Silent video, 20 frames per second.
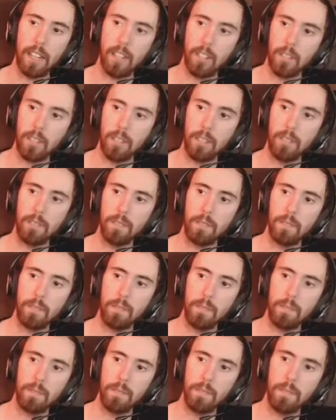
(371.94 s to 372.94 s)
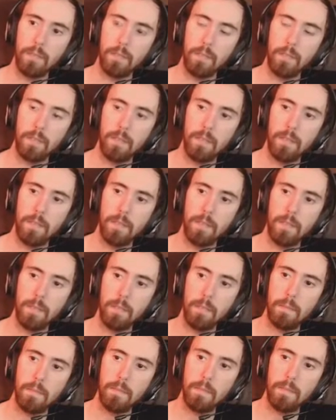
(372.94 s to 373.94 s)

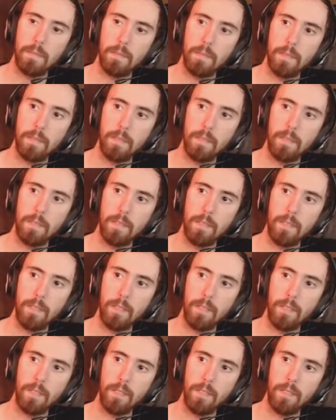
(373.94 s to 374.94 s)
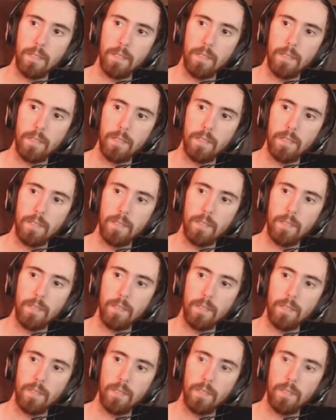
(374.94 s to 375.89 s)
No one is speaking in this clip.